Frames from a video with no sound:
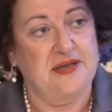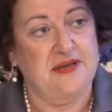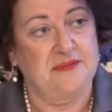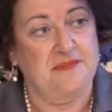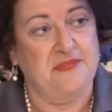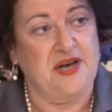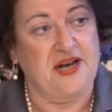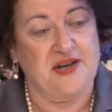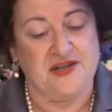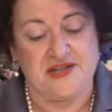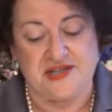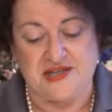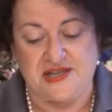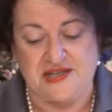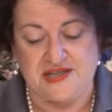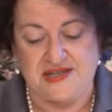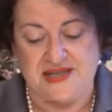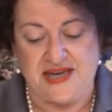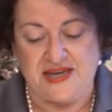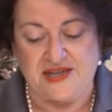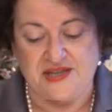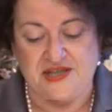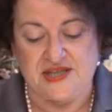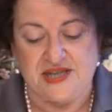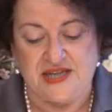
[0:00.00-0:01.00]
marks the
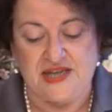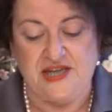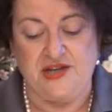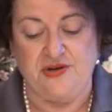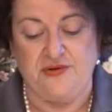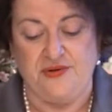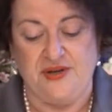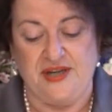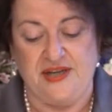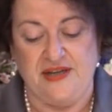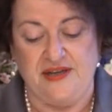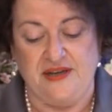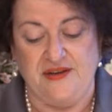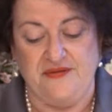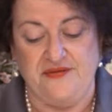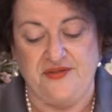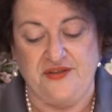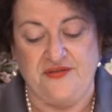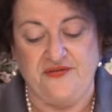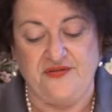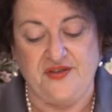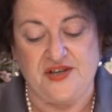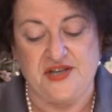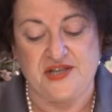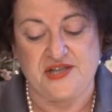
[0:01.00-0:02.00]
centenary of the
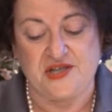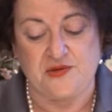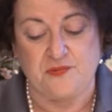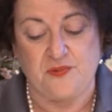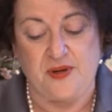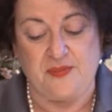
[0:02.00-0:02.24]
first